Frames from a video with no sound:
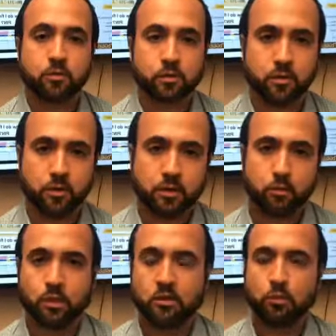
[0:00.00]
for
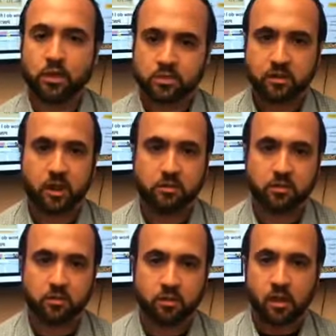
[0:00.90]
2020's
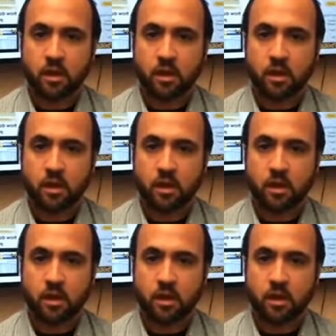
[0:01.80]
taxes,